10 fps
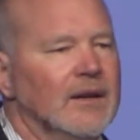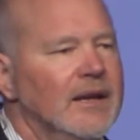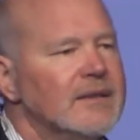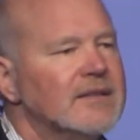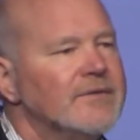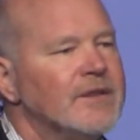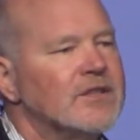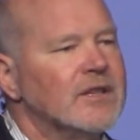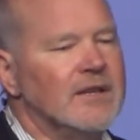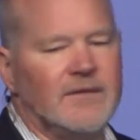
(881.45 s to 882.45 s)

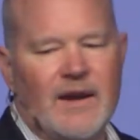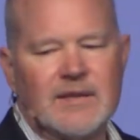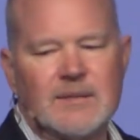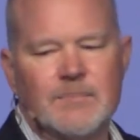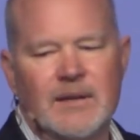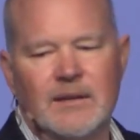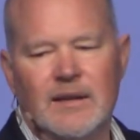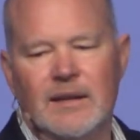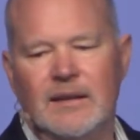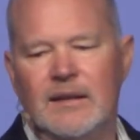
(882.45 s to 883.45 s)
insufficient investment
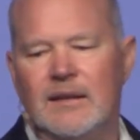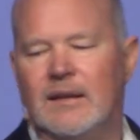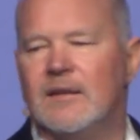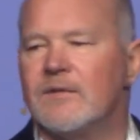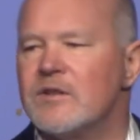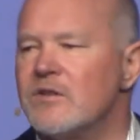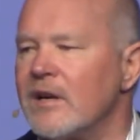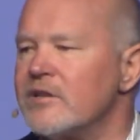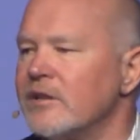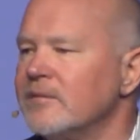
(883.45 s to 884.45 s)
in the infrastructure.